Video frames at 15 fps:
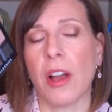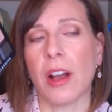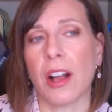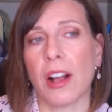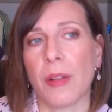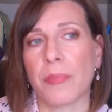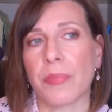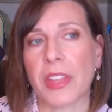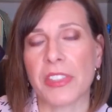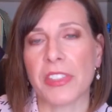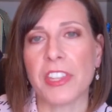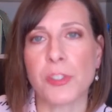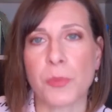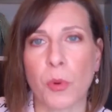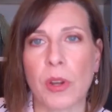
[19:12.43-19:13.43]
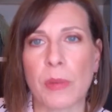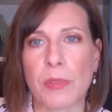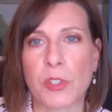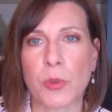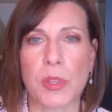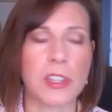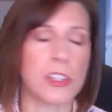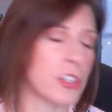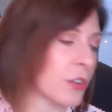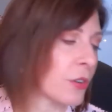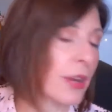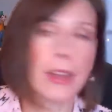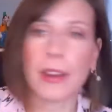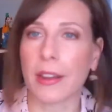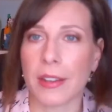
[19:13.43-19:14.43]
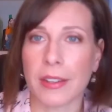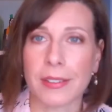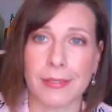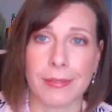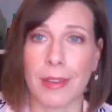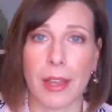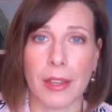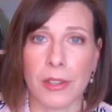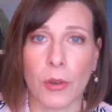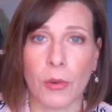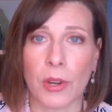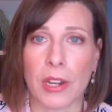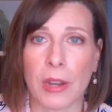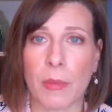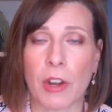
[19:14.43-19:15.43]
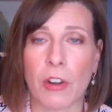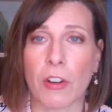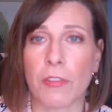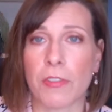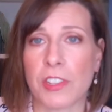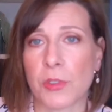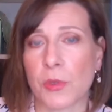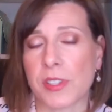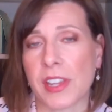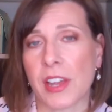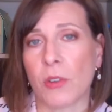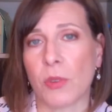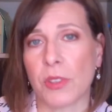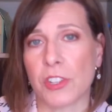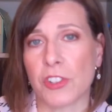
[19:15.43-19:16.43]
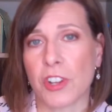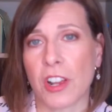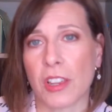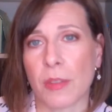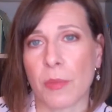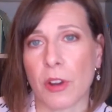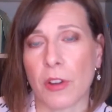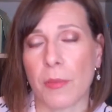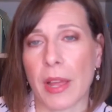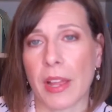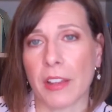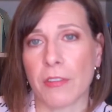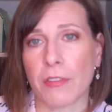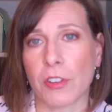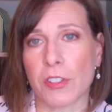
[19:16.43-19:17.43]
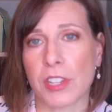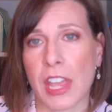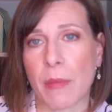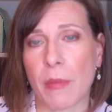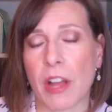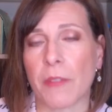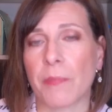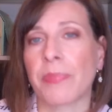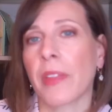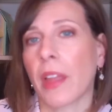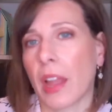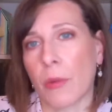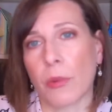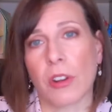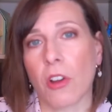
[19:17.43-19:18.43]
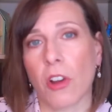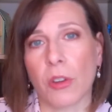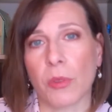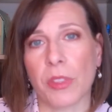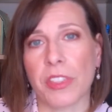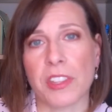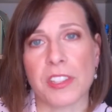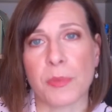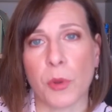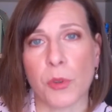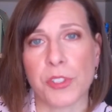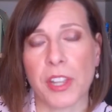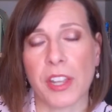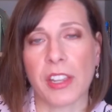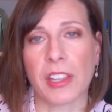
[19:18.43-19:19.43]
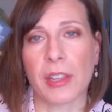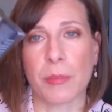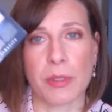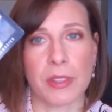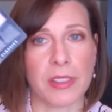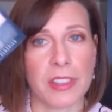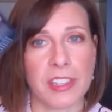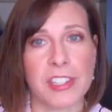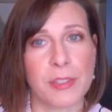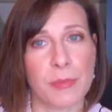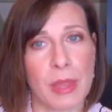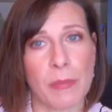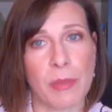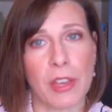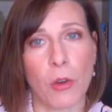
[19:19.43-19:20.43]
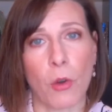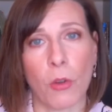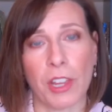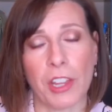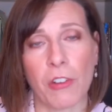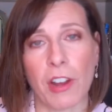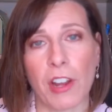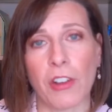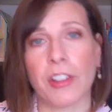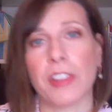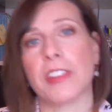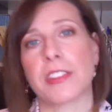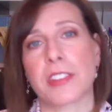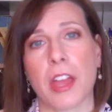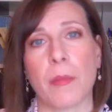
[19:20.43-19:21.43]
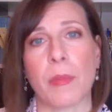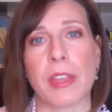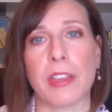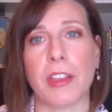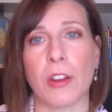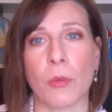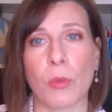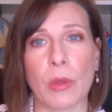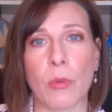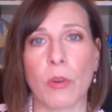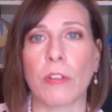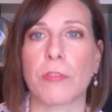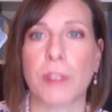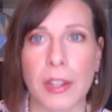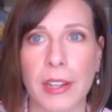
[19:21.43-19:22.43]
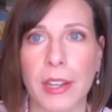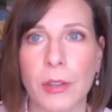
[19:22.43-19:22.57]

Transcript: um, at this point, between the two, had uh, not known any better if this was out when the chocolate bar palette first came out, I would have gone with this most likely. But this may be a holy grail in this coming year. We will find